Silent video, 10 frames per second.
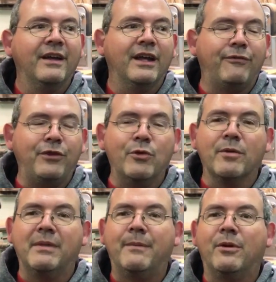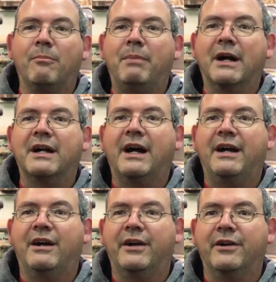If you remember Buckeye
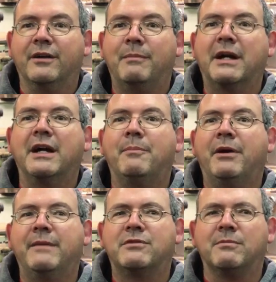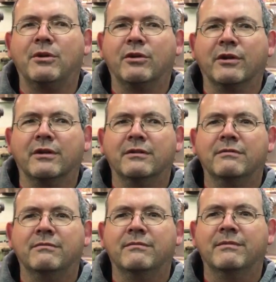Hunter, Buckeye Pipe Smoker.
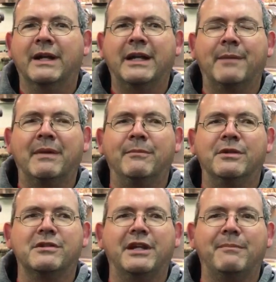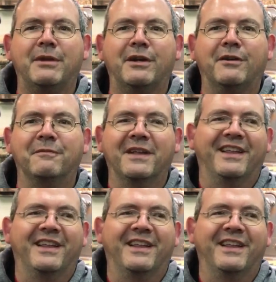I can't remember his name now.